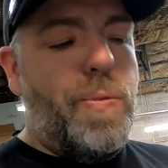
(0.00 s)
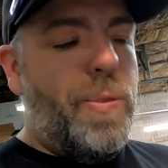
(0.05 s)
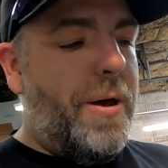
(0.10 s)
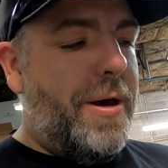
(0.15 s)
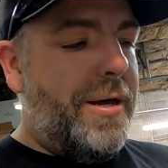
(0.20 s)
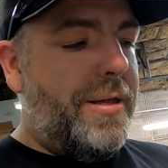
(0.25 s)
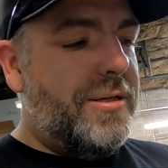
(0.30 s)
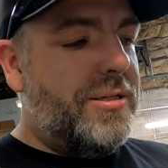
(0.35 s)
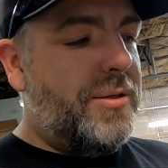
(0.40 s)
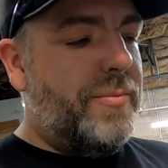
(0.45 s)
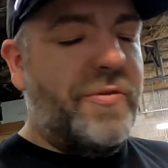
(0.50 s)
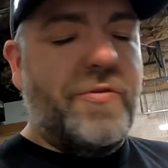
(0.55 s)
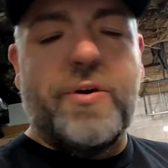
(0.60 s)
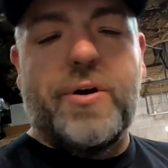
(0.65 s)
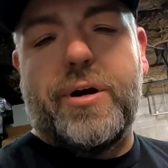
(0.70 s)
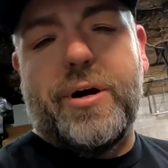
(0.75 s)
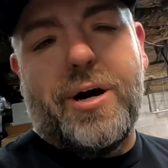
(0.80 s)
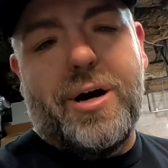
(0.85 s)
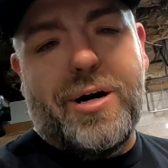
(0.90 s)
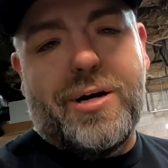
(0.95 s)
Uh, this is gonna be
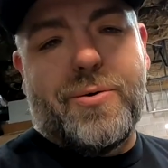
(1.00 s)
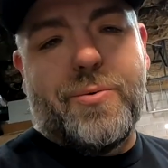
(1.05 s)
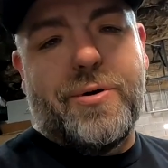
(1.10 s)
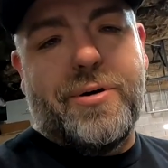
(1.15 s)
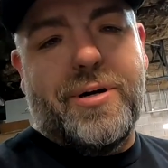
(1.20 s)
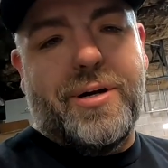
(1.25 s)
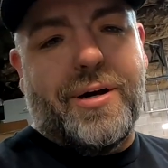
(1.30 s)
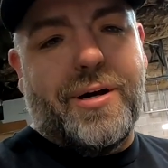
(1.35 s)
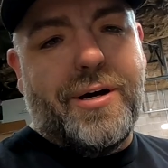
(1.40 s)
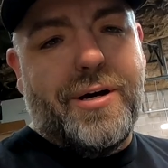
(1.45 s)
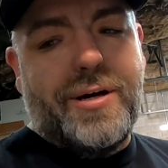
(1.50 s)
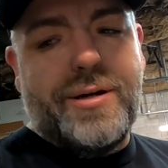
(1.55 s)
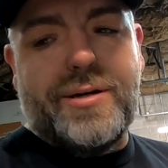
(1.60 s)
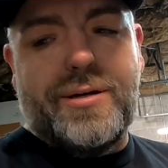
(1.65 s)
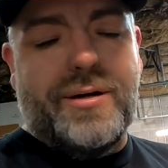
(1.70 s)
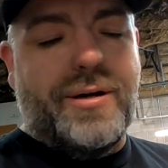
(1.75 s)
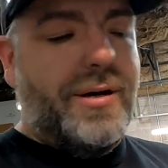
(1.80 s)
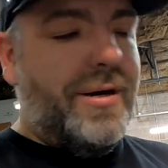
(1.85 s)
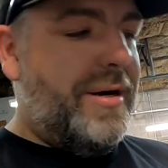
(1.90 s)
very awkward to cut.